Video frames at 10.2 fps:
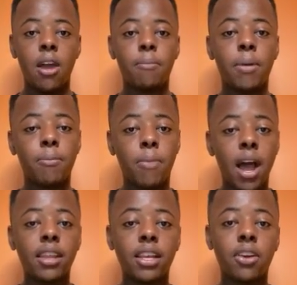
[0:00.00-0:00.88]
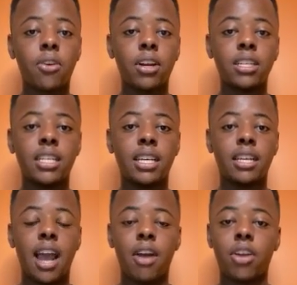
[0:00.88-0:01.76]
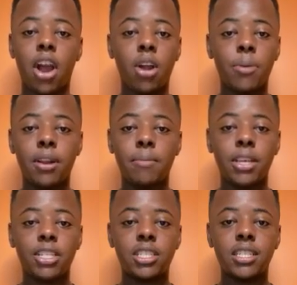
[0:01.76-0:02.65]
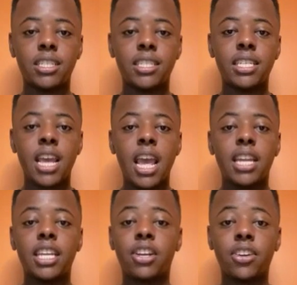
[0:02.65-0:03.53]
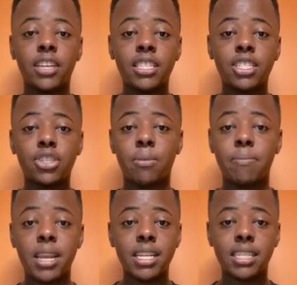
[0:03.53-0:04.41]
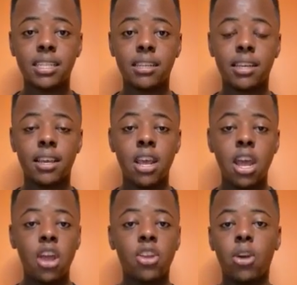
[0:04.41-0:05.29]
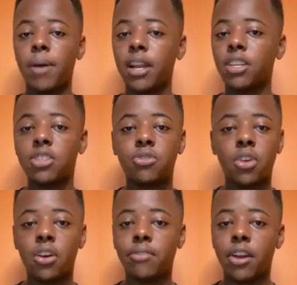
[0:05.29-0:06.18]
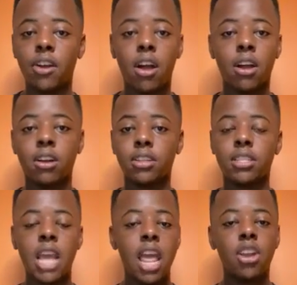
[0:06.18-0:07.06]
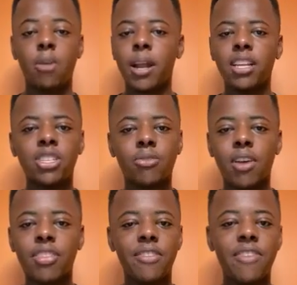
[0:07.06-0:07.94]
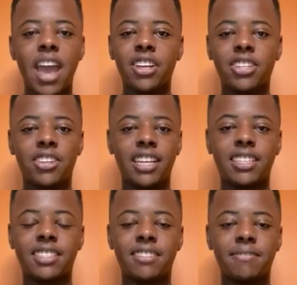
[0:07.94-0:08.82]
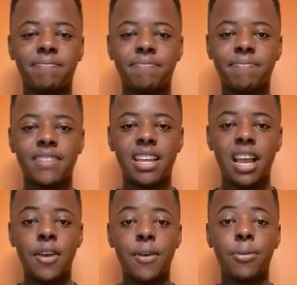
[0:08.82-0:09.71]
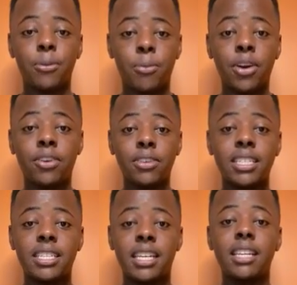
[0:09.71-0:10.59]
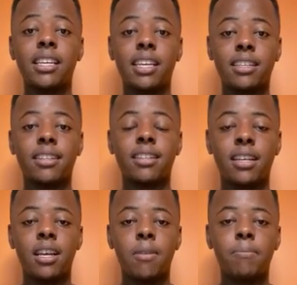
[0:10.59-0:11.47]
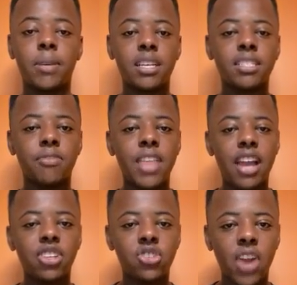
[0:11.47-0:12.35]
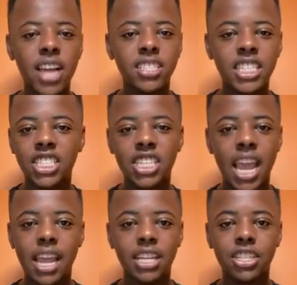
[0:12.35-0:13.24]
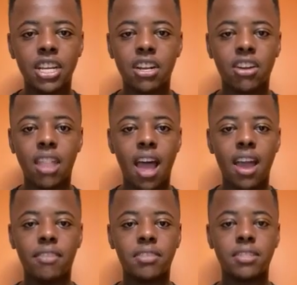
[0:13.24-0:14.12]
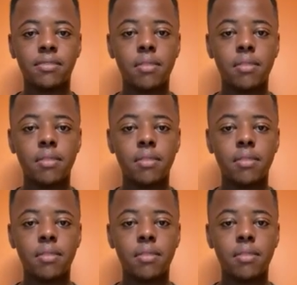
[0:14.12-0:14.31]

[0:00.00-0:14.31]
But while in quarantine, our carbon emissions decreased tremendously. Nobody to drive their cars, nobody to run the factories. The world is healing because of that drastic change in our lives.